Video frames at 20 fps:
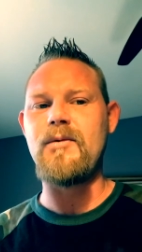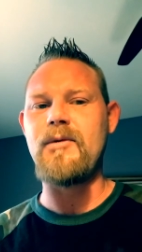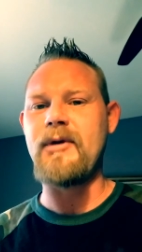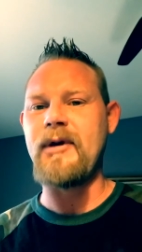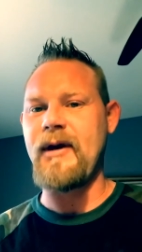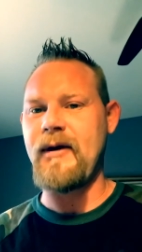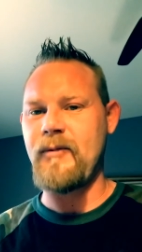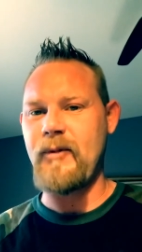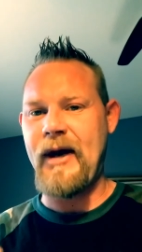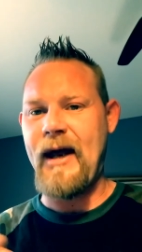
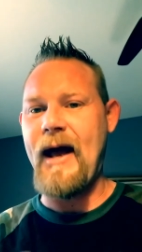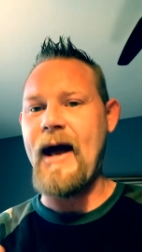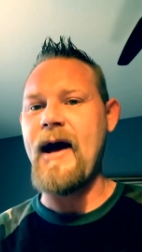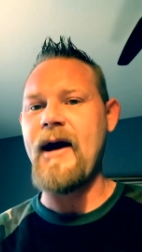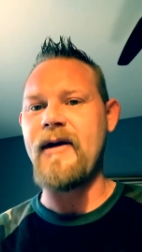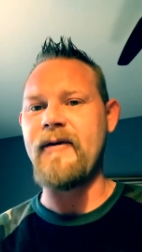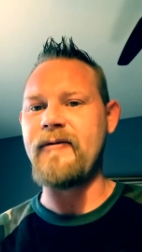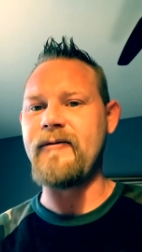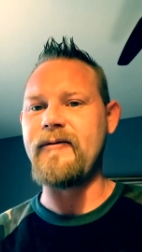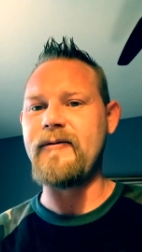that we
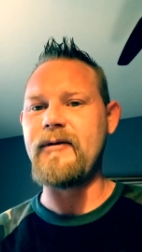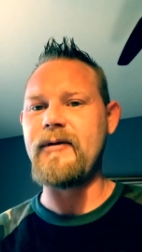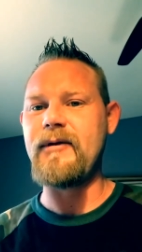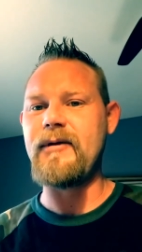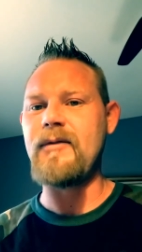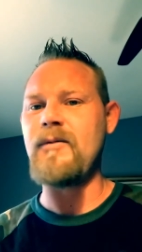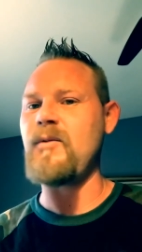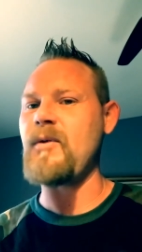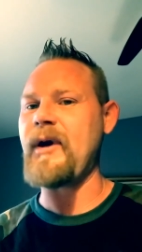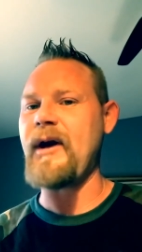have,
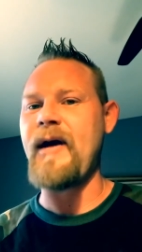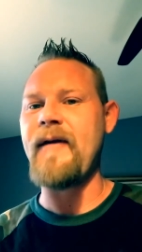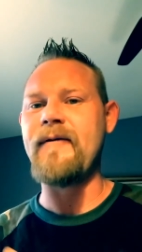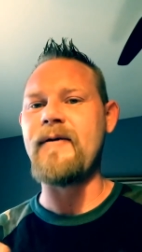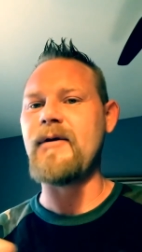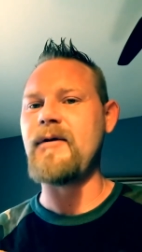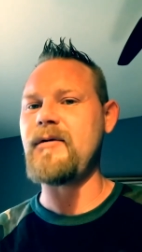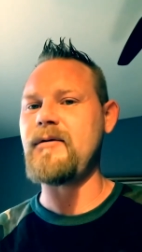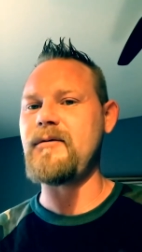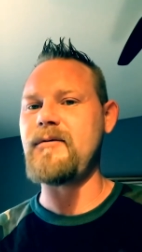
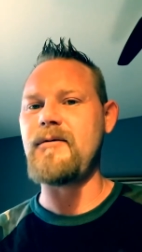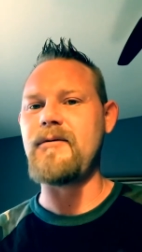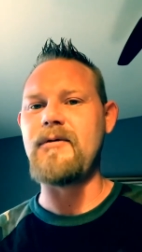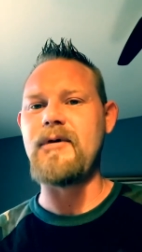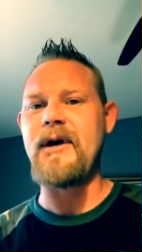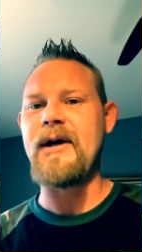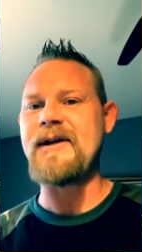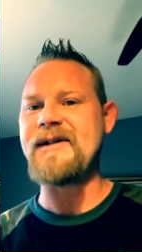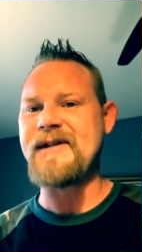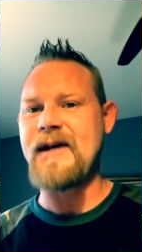whatever
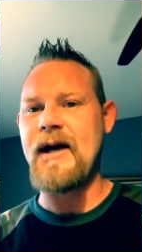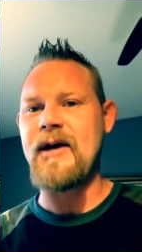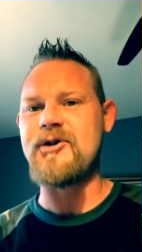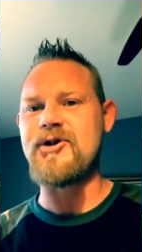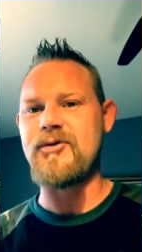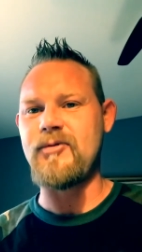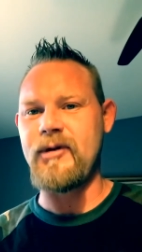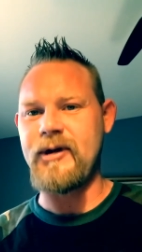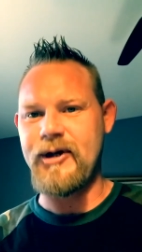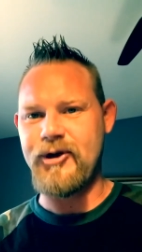is
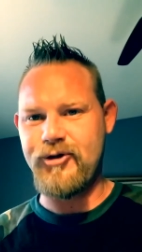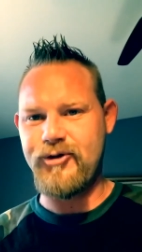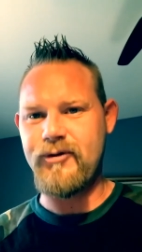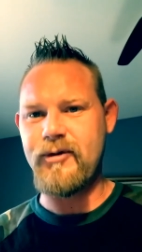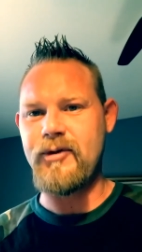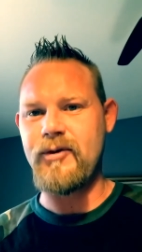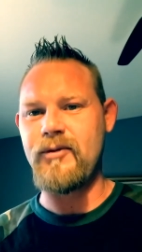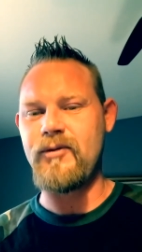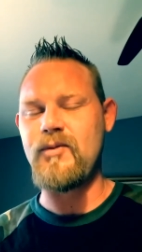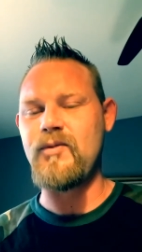actually
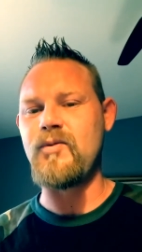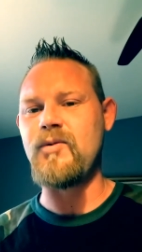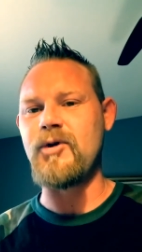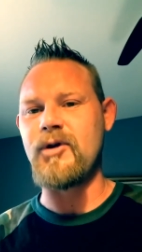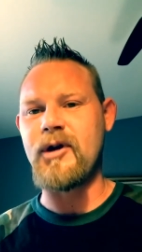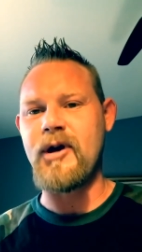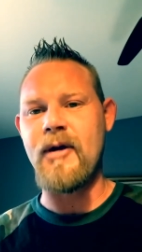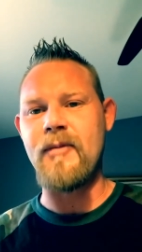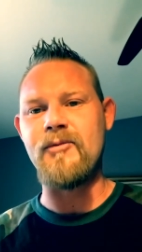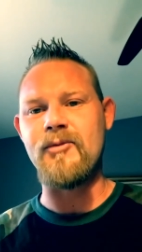true will
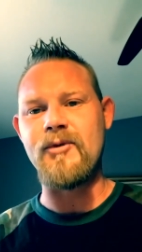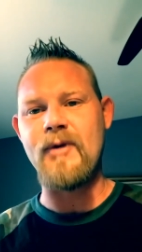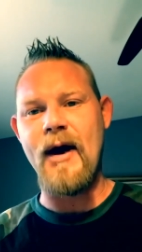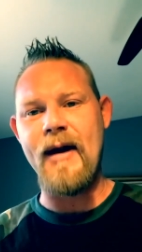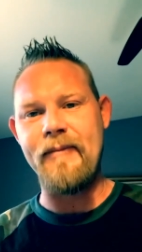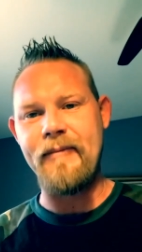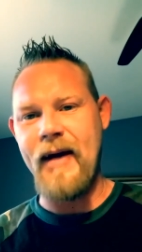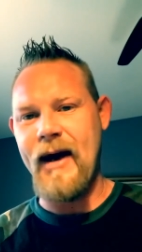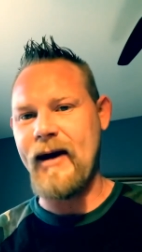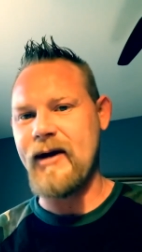come
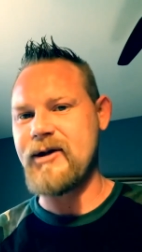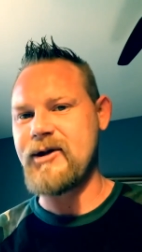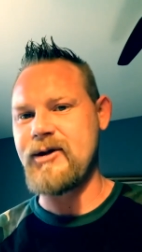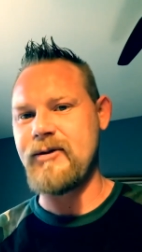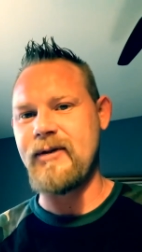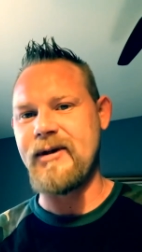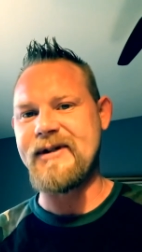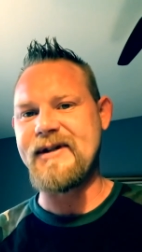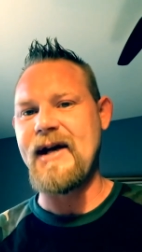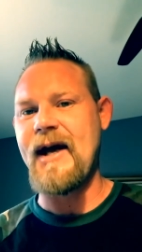right back
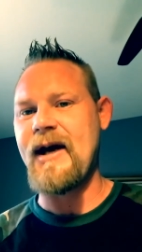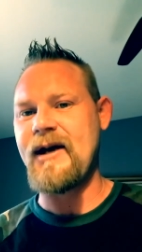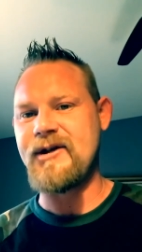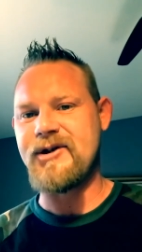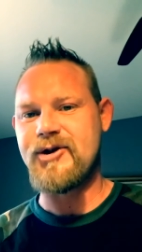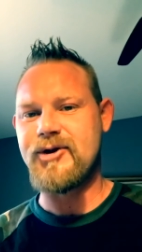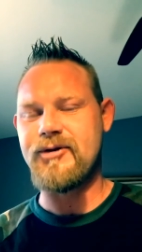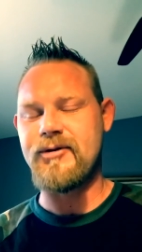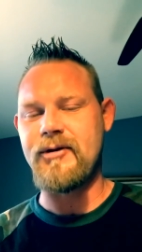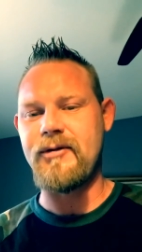to us
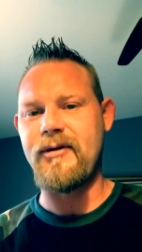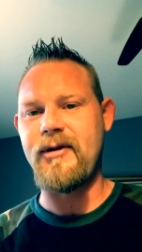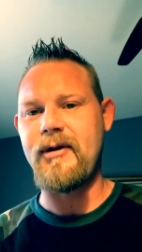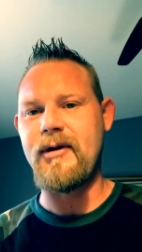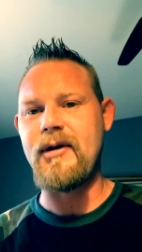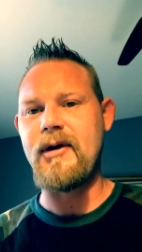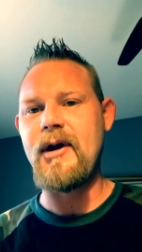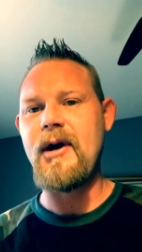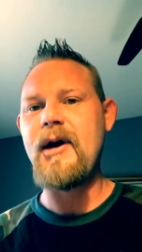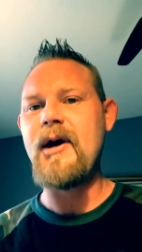as truth.
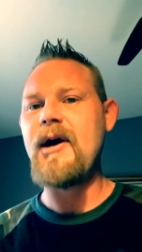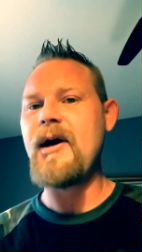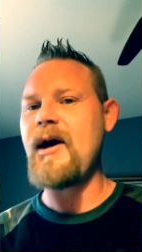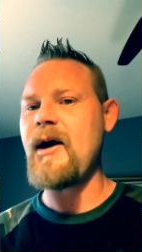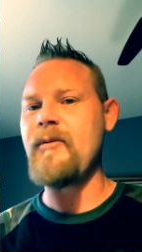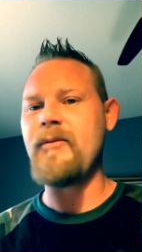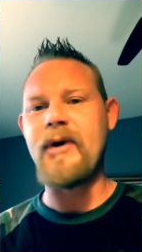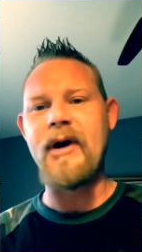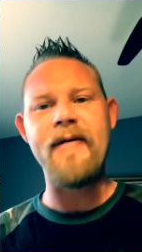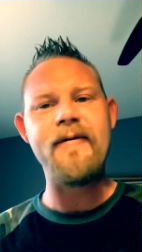
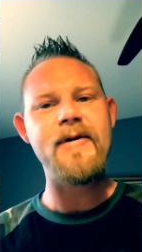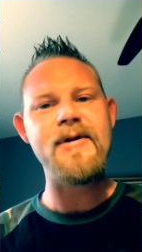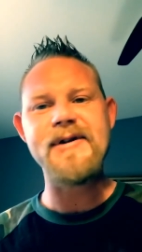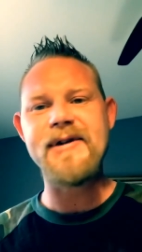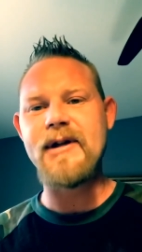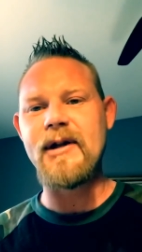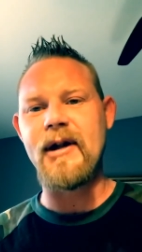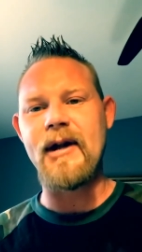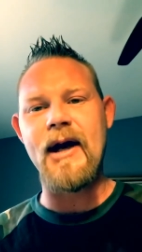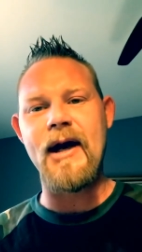And whatever's
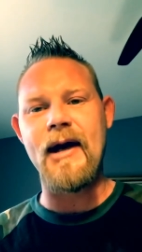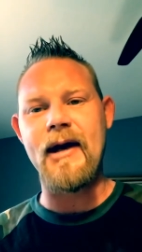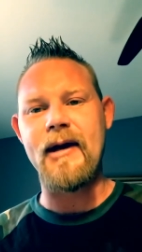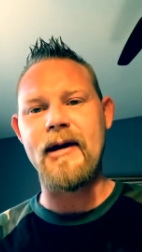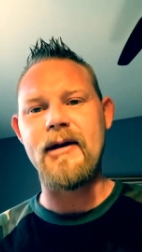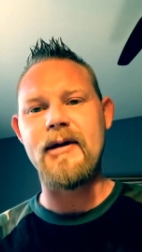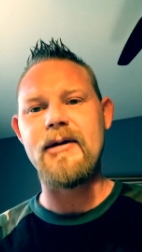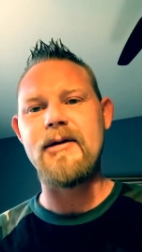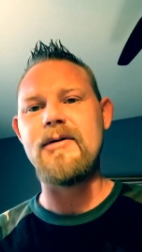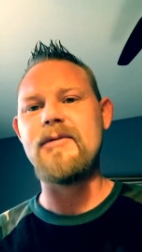the
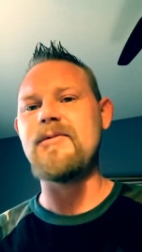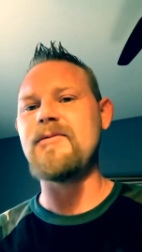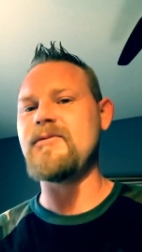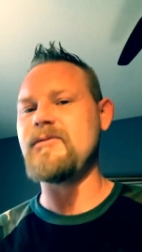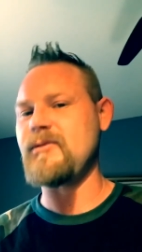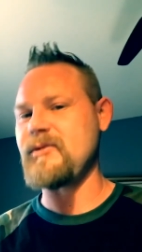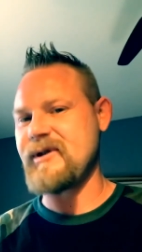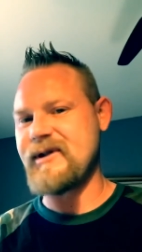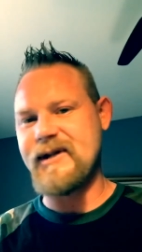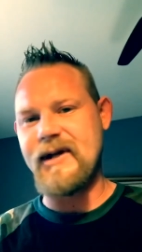lie
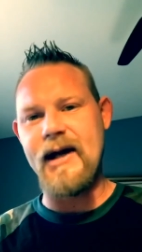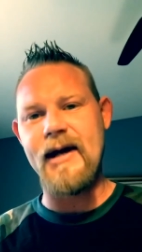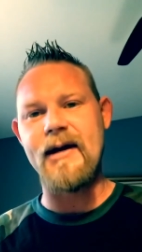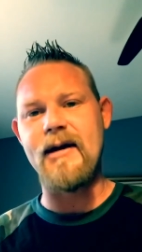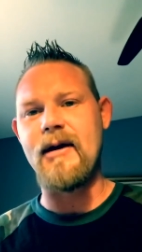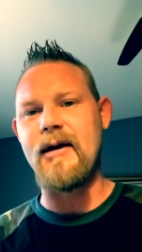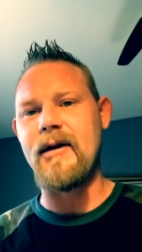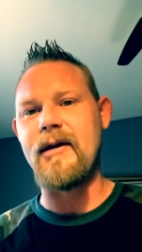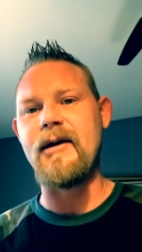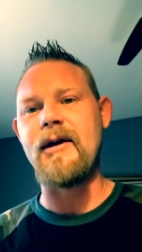will stay
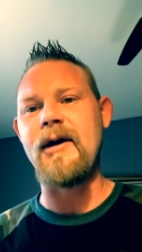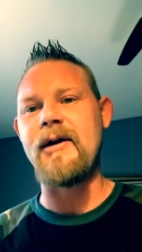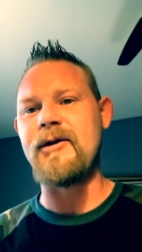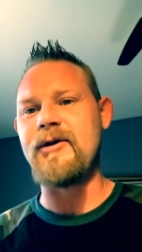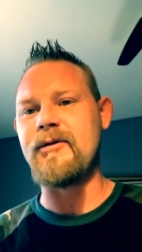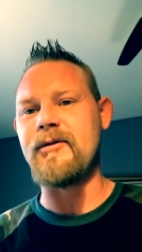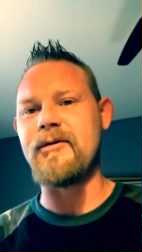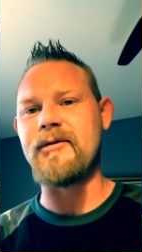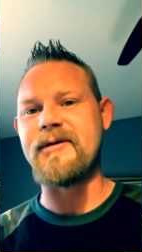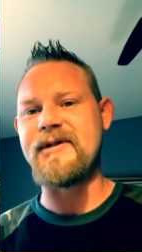gone, and
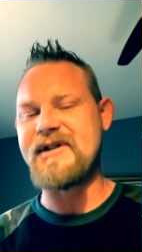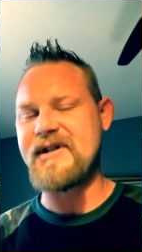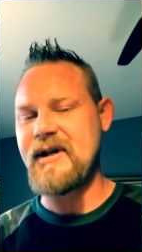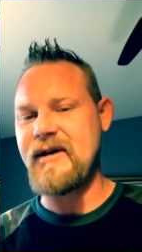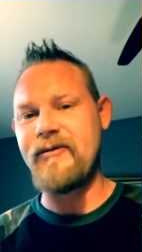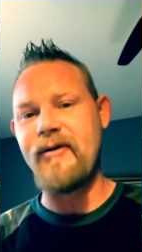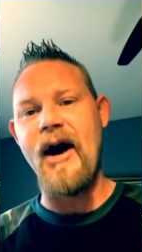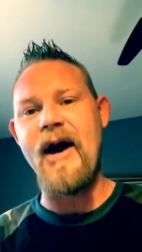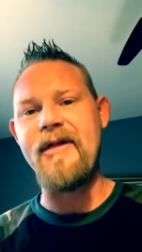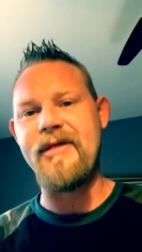you'll
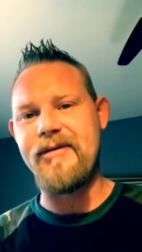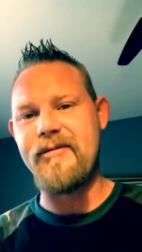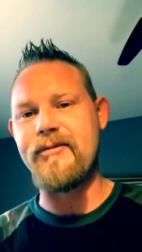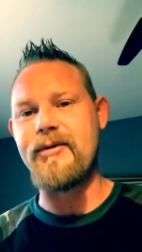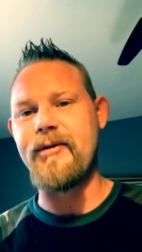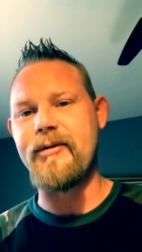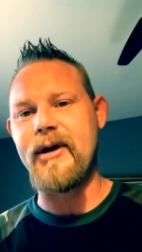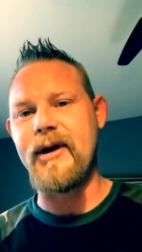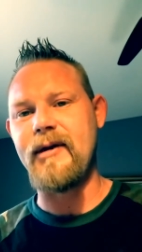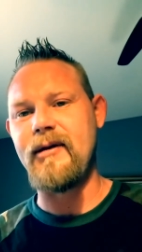see right
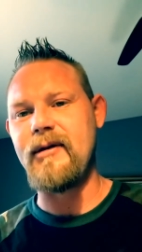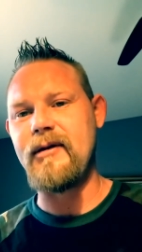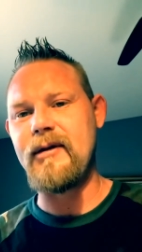through it.